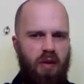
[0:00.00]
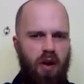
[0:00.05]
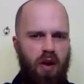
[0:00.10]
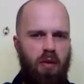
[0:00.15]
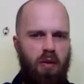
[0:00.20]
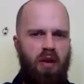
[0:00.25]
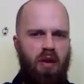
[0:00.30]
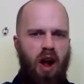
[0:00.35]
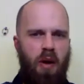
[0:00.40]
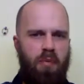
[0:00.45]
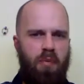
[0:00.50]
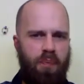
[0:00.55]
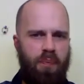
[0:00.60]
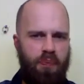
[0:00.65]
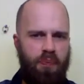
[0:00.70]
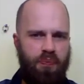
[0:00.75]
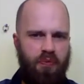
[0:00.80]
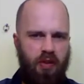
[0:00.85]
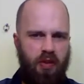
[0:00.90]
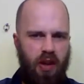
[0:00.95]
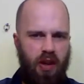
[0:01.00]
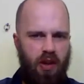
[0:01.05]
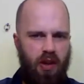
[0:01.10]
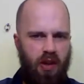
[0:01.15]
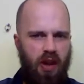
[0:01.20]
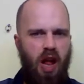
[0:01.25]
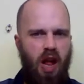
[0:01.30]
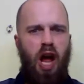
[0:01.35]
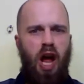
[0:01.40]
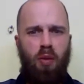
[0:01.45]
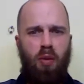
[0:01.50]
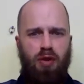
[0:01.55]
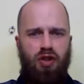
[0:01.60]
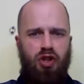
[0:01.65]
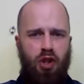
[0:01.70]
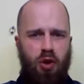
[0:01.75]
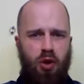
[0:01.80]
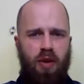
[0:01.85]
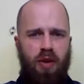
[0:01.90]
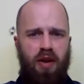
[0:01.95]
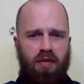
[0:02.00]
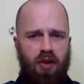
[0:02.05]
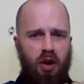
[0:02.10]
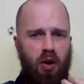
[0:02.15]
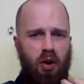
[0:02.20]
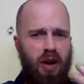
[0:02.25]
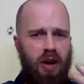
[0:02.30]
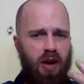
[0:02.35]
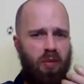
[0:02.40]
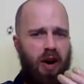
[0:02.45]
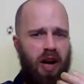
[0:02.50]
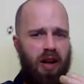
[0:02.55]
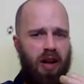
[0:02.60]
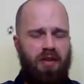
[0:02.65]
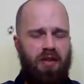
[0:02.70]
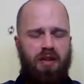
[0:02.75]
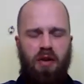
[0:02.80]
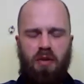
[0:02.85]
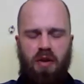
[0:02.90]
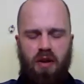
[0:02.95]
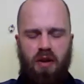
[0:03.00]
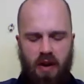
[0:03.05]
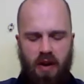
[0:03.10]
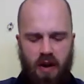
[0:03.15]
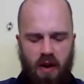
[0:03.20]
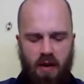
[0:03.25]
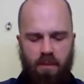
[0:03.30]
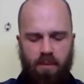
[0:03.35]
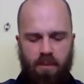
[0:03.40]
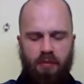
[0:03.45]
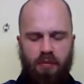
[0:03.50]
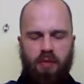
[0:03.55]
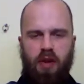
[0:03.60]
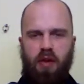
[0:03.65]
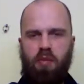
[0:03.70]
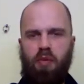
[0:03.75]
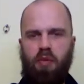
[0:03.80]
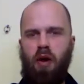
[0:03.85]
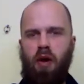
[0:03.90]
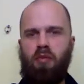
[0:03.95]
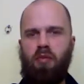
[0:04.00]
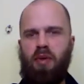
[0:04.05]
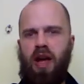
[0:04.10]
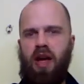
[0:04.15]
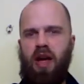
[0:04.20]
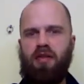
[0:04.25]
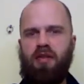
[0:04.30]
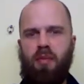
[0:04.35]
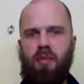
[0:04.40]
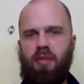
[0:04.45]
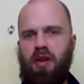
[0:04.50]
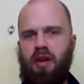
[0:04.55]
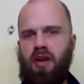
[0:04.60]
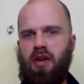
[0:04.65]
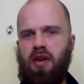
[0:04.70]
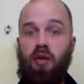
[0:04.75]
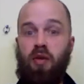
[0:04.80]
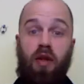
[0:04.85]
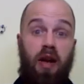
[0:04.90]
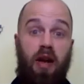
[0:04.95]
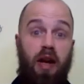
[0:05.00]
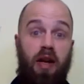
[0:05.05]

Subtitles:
Up top. I was chewing it for quite a while, so it probably has something to do with it.